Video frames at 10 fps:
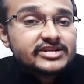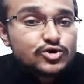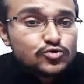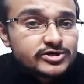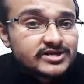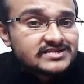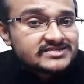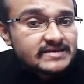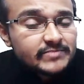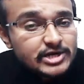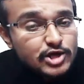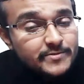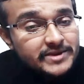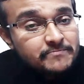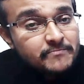neutral
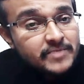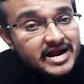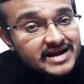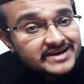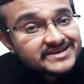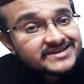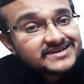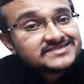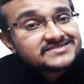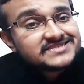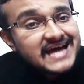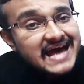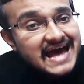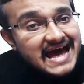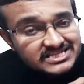subatomic particles as
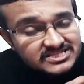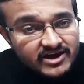well